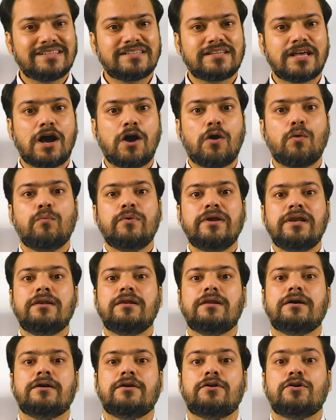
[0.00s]
is how we
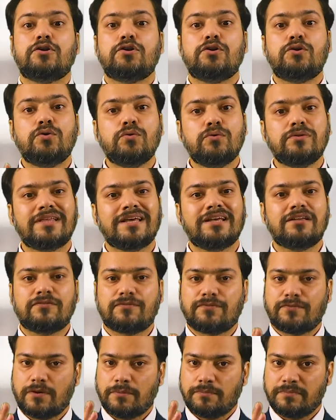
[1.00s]
learn two things
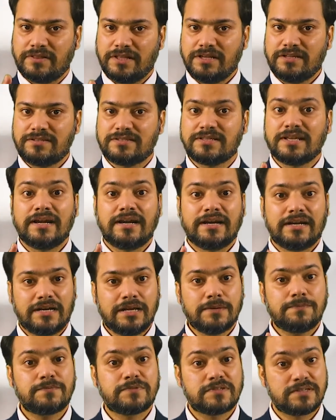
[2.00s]
from this
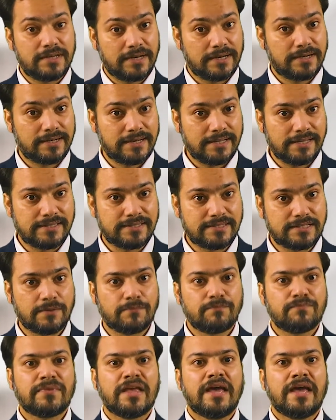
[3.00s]
dipstick test.